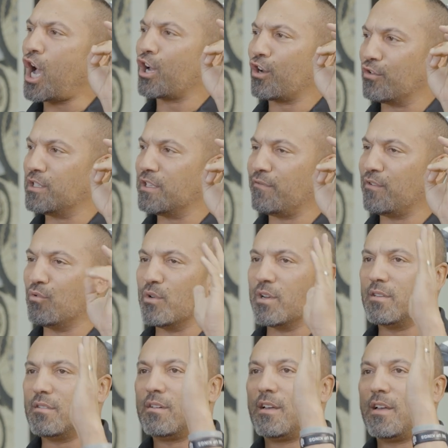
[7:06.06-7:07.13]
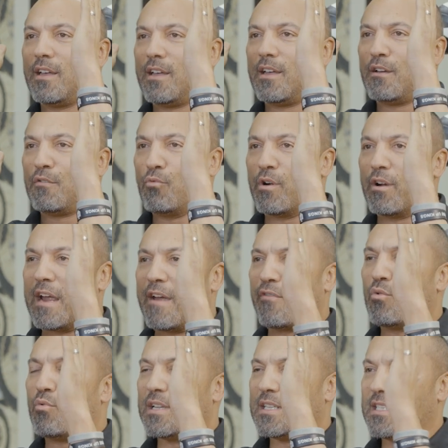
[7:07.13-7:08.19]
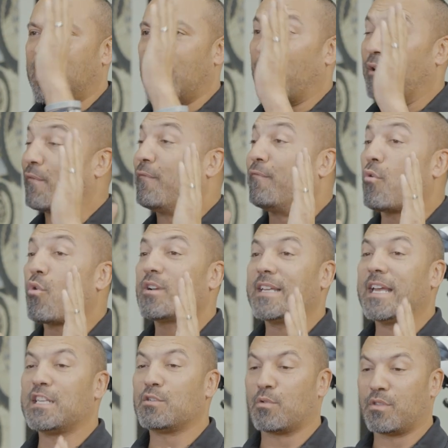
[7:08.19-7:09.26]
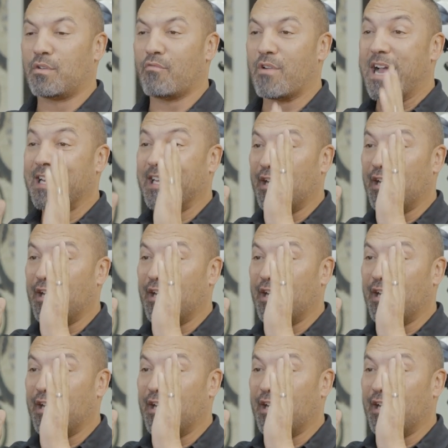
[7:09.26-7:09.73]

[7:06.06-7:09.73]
lockers, if you will, where everyone's gear, we have 4 days worth of